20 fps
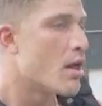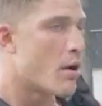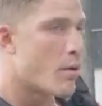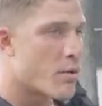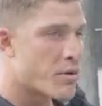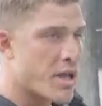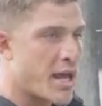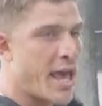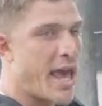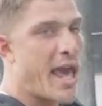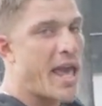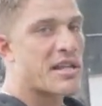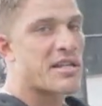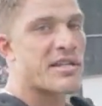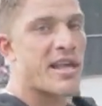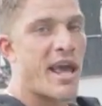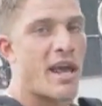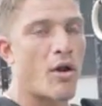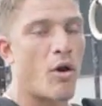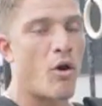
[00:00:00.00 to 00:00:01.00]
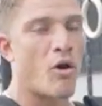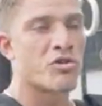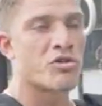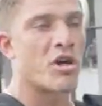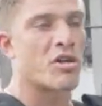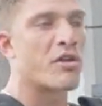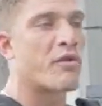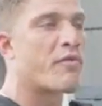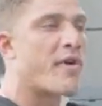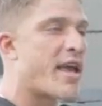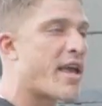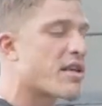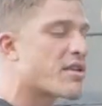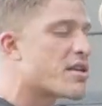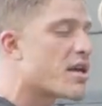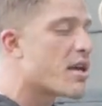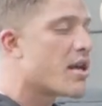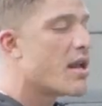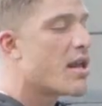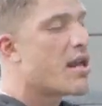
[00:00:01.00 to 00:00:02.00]
we did handstand holds on the
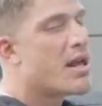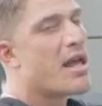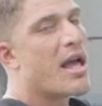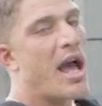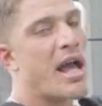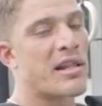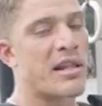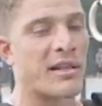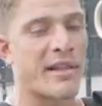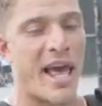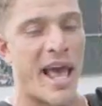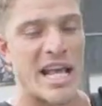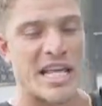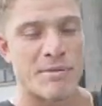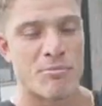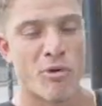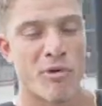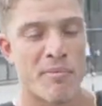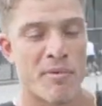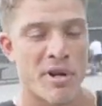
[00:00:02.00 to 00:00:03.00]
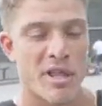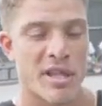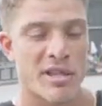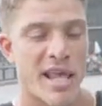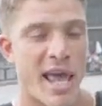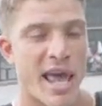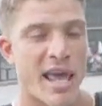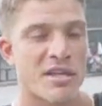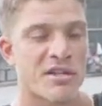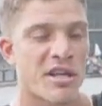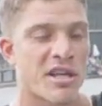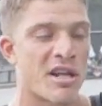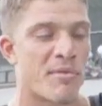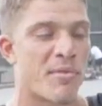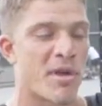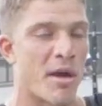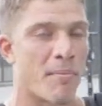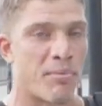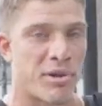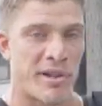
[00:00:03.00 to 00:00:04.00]
rings, and the last movement of the day is gonna
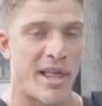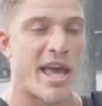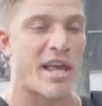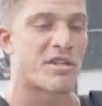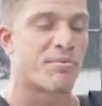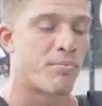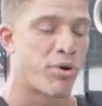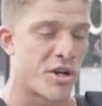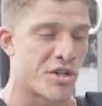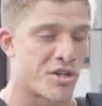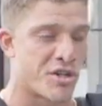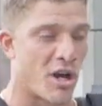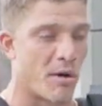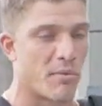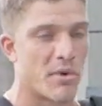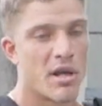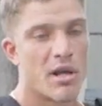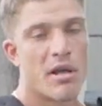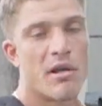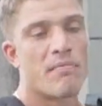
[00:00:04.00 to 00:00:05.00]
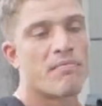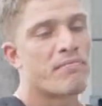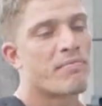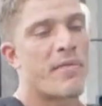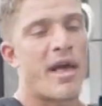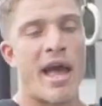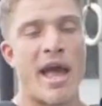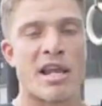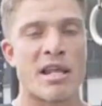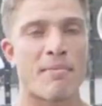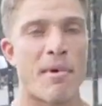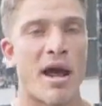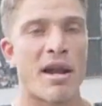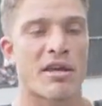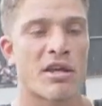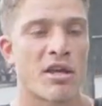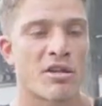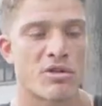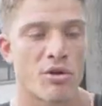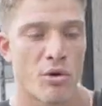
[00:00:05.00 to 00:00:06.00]
be a planche push-up. Anybody
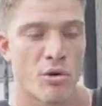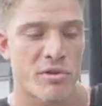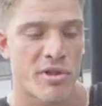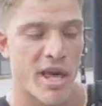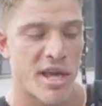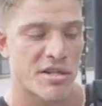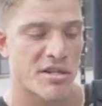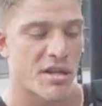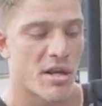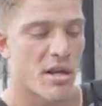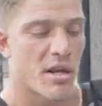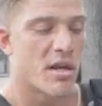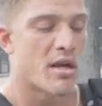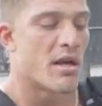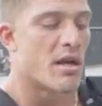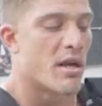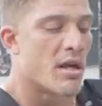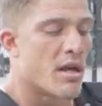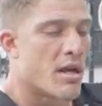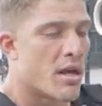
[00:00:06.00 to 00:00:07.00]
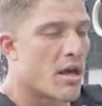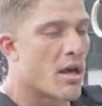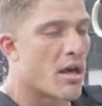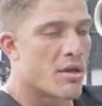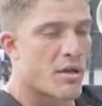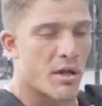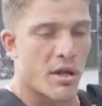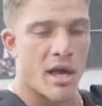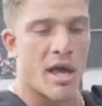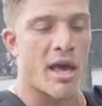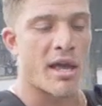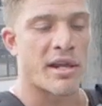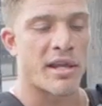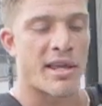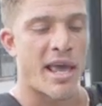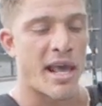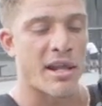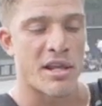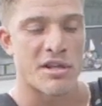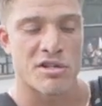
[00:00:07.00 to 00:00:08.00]
could do this, and
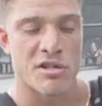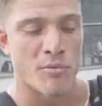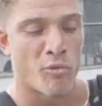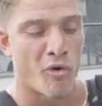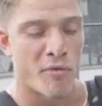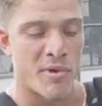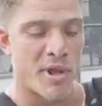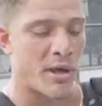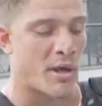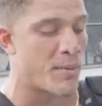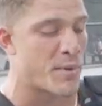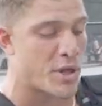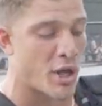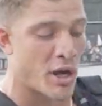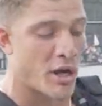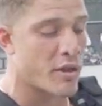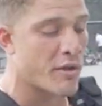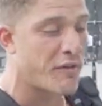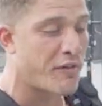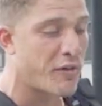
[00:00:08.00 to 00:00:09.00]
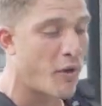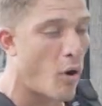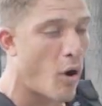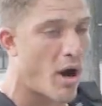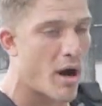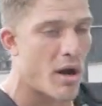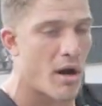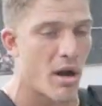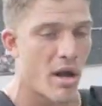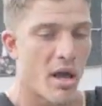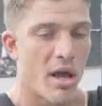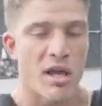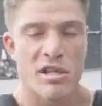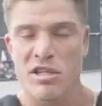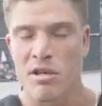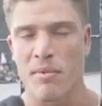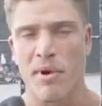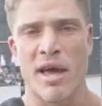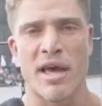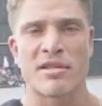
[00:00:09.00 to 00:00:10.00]
again, this is a movement that can be done on the floor.
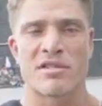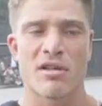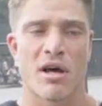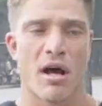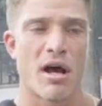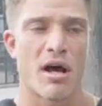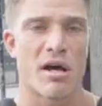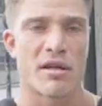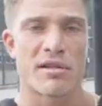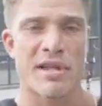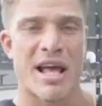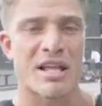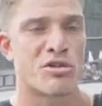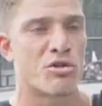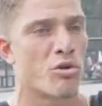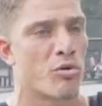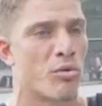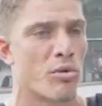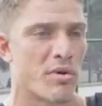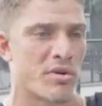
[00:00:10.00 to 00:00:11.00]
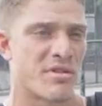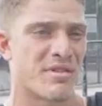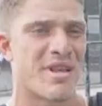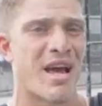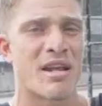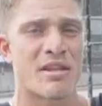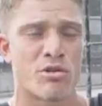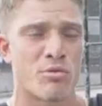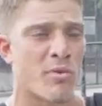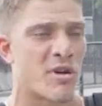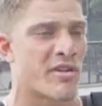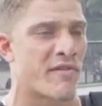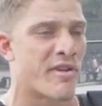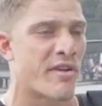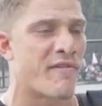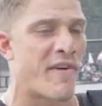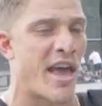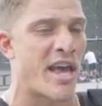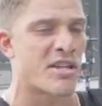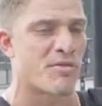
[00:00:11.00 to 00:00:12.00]
It's, a, it's a, uh, not, too, not too much of an
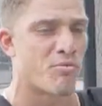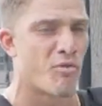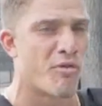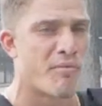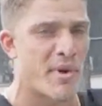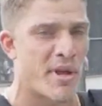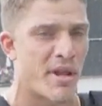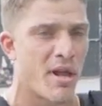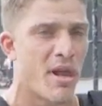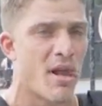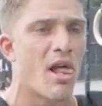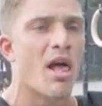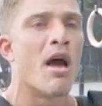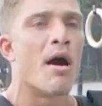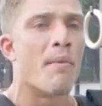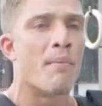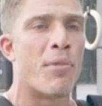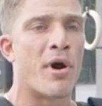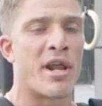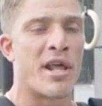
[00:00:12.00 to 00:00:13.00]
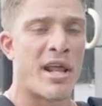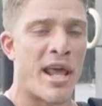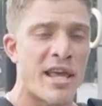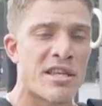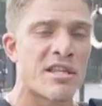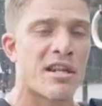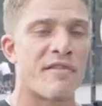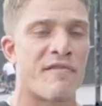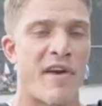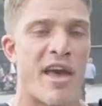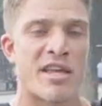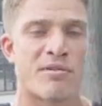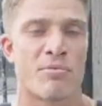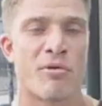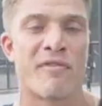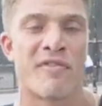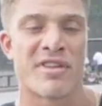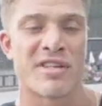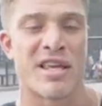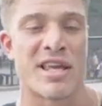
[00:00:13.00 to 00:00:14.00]
advanced movement, but it is an advanced
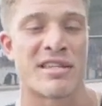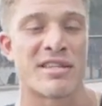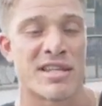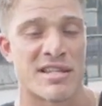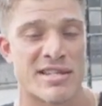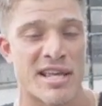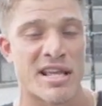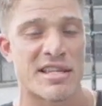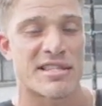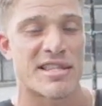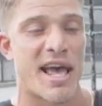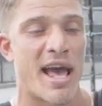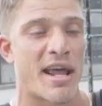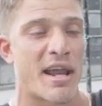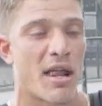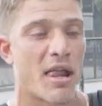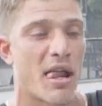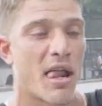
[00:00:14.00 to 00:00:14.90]
movement in the sense that